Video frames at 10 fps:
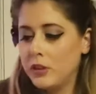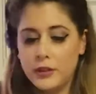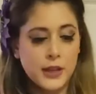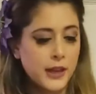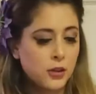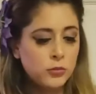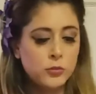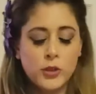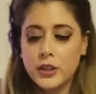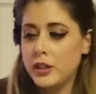Now,
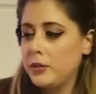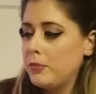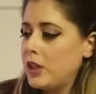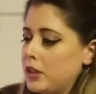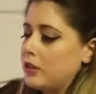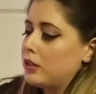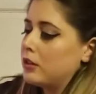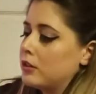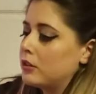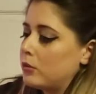when I make
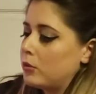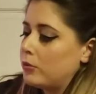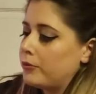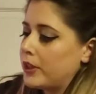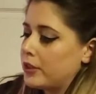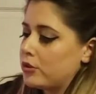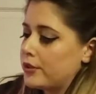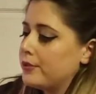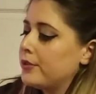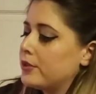old
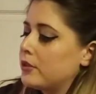fashions,